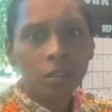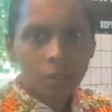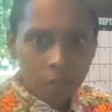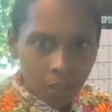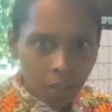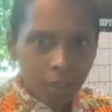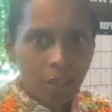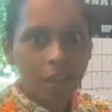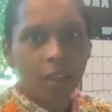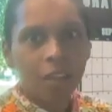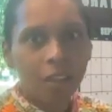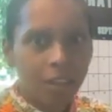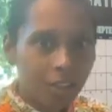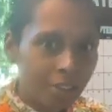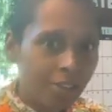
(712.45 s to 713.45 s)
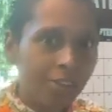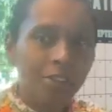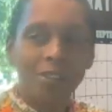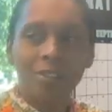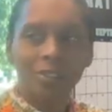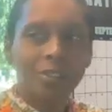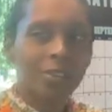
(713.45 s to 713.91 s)
you. Yeah.
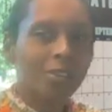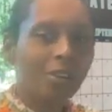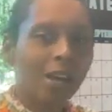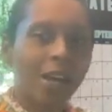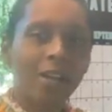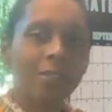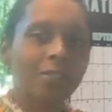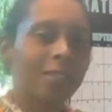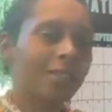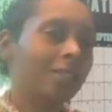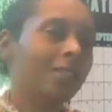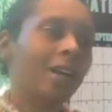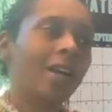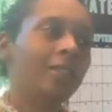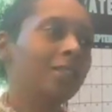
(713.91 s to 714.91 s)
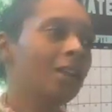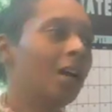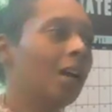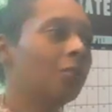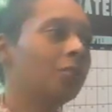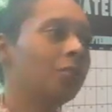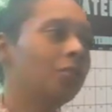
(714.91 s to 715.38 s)
So ask
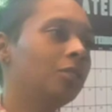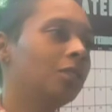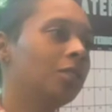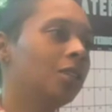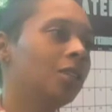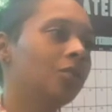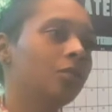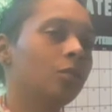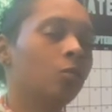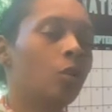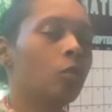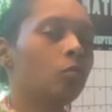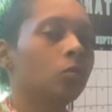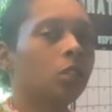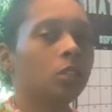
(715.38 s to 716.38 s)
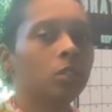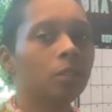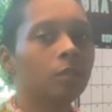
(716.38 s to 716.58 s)
God what you deserve in the moment.